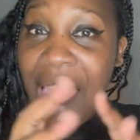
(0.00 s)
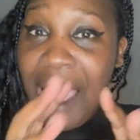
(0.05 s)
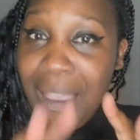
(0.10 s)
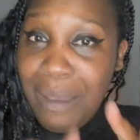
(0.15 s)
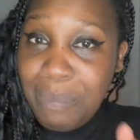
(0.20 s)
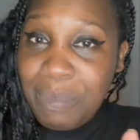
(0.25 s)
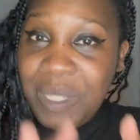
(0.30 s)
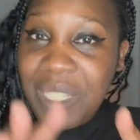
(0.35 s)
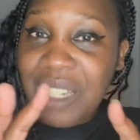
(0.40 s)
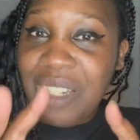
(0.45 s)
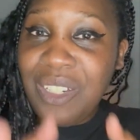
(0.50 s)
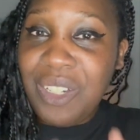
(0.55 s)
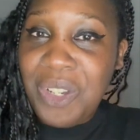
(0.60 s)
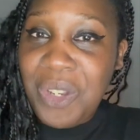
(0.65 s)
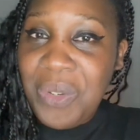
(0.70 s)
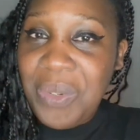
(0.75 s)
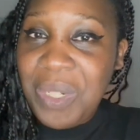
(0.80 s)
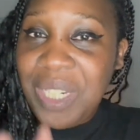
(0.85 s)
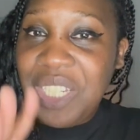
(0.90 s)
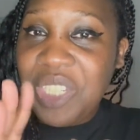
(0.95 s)

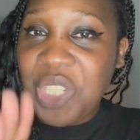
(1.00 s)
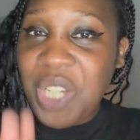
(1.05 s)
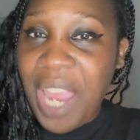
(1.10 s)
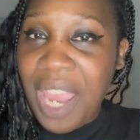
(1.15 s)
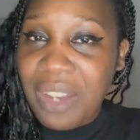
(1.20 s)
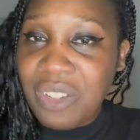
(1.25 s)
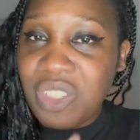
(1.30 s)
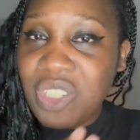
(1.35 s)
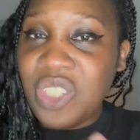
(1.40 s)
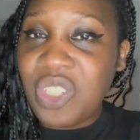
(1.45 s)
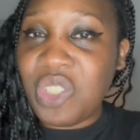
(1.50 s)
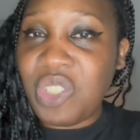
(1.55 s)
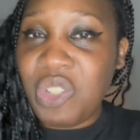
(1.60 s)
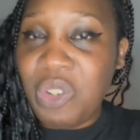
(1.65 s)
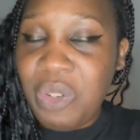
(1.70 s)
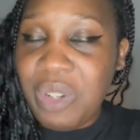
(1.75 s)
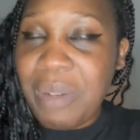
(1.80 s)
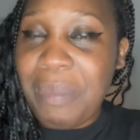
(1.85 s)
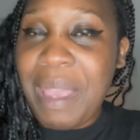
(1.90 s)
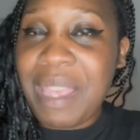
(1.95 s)
Absolutely changed his
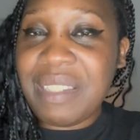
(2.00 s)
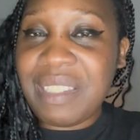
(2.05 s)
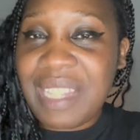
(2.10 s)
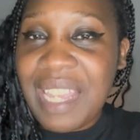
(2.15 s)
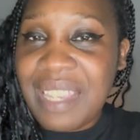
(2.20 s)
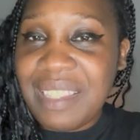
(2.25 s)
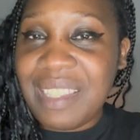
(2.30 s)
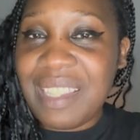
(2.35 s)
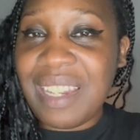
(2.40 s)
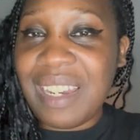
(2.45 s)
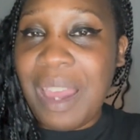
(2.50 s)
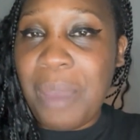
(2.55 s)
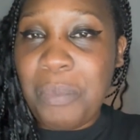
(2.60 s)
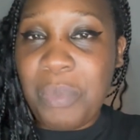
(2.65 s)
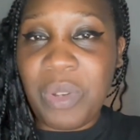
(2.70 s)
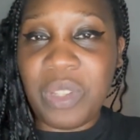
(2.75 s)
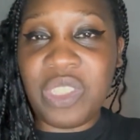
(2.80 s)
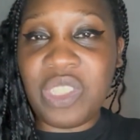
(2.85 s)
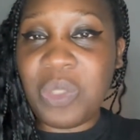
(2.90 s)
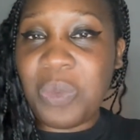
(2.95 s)
tune about Stacey at that
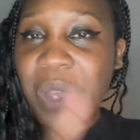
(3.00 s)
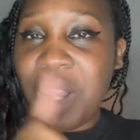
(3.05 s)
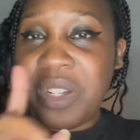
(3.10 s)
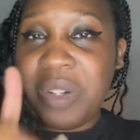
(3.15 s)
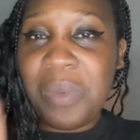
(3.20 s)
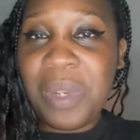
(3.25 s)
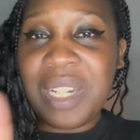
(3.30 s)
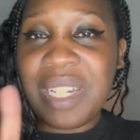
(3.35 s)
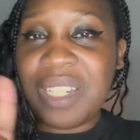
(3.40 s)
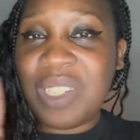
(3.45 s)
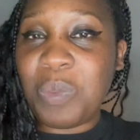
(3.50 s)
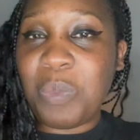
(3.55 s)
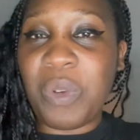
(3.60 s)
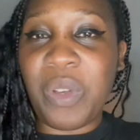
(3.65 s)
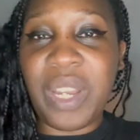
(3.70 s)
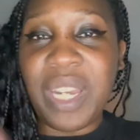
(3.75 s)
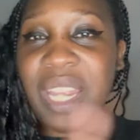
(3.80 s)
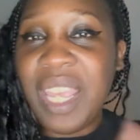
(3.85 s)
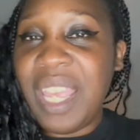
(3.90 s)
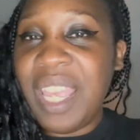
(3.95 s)
point. So I knew at this
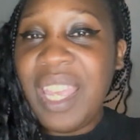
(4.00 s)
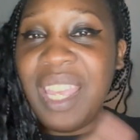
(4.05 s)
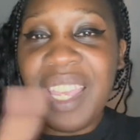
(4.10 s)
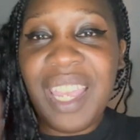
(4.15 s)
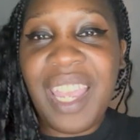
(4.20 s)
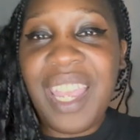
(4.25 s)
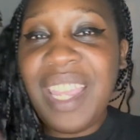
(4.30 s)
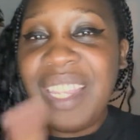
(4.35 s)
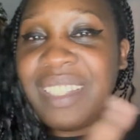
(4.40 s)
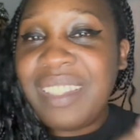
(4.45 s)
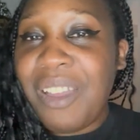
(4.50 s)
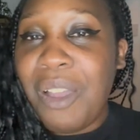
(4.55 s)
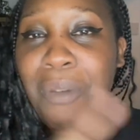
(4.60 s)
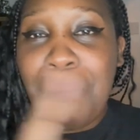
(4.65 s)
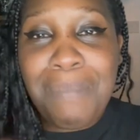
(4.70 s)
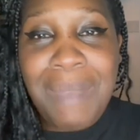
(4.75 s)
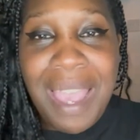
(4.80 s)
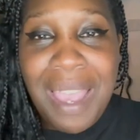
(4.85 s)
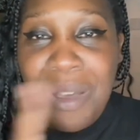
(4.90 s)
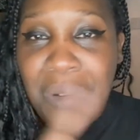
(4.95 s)
point, it
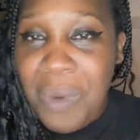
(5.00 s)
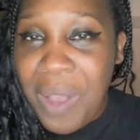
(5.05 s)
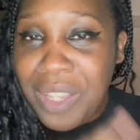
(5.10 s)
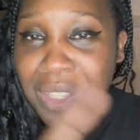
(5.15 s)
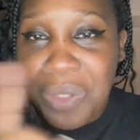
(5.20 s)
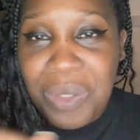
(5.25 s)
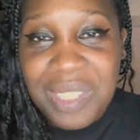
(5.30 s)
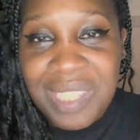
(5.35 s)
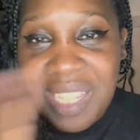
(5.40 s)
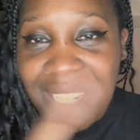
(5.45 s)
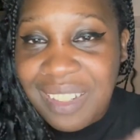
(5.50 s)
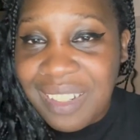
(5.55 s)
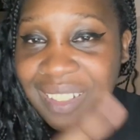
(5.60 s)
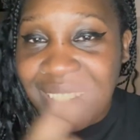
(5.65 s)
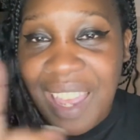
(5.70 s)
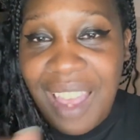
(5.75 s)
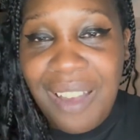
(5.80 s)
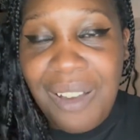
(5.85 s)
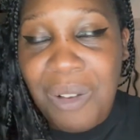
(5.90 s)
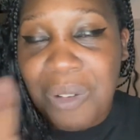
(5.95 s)
don't matter what you said on
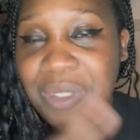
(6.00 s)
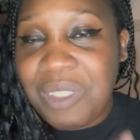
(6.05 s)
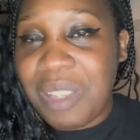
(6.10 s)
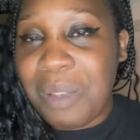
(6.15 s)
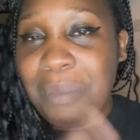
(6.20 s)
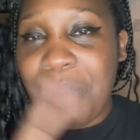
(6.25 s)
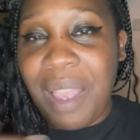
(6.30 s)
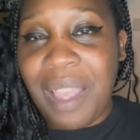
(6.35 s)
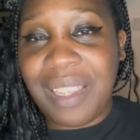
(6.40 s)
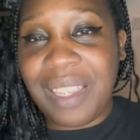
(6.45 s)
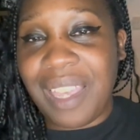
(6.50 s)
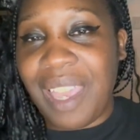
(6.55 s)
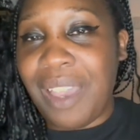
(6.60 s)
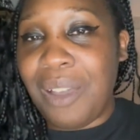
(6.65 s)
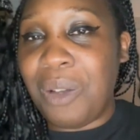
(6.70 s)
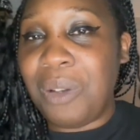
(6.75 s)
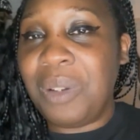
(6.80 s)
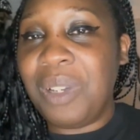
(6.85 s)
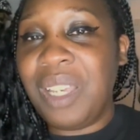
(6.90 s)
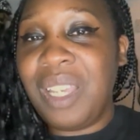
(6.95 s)
that altar, my
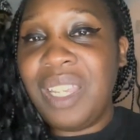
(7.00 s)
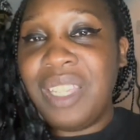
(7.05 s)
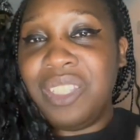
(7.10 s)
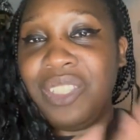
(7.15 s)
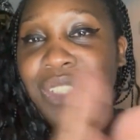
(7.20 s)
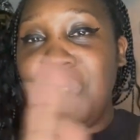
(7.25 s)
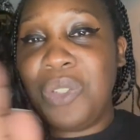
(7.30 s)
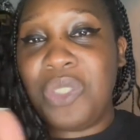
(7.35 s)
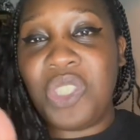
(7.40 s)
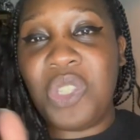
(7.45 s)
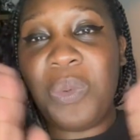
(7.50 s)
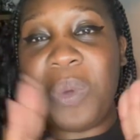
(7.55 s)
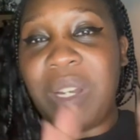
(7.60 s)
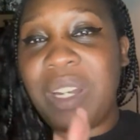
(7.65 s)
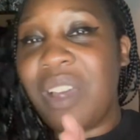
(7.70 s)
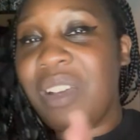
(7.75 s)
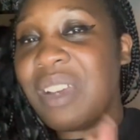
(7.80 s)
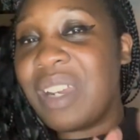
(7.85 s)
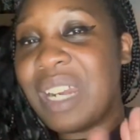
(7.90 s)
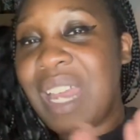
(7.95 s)
girl, you two are
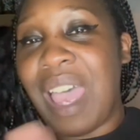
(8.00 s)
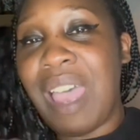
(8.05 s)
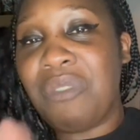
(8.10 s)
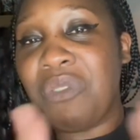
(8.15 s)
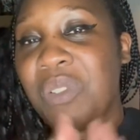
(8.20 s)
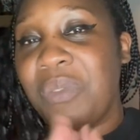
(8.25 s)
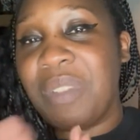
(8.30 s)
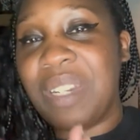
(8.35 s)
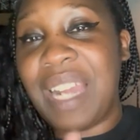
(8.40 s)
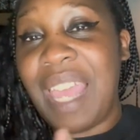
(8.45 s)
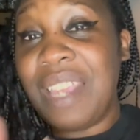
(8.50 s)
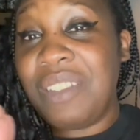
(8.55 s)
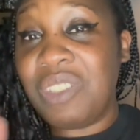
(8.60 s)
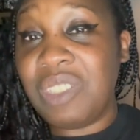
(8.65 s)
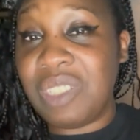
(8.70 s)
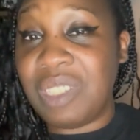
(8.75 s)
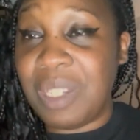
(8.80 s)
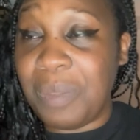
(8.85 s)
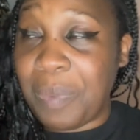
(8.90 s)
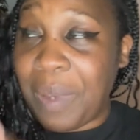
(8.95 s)
not going to have a
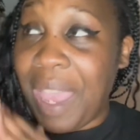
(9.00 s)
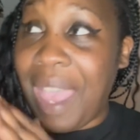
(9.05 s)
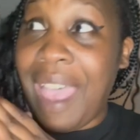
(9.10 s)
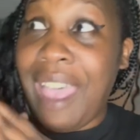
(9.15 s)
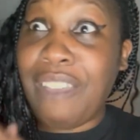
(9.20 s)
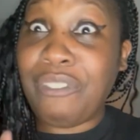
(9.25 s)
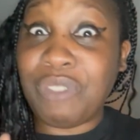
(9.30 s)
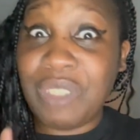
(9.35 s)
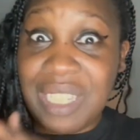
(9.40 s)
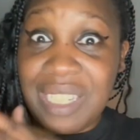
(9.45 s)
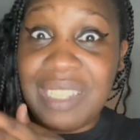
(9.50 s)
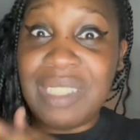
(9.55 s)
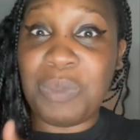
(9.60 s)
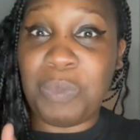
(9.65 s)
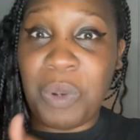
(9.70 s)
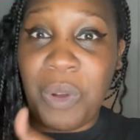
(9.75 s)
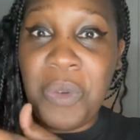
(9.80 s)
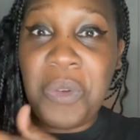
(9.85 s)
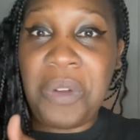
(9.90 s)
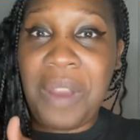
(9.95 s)
relationship after this
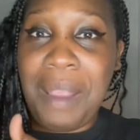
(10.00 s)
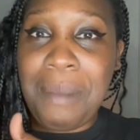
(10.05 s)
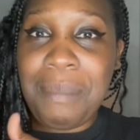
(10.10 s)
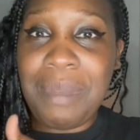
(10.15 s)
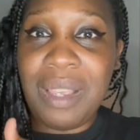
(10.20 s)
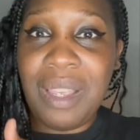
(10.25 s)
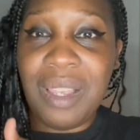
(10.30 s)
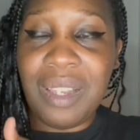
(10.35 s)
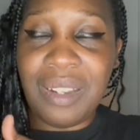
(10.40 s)
program.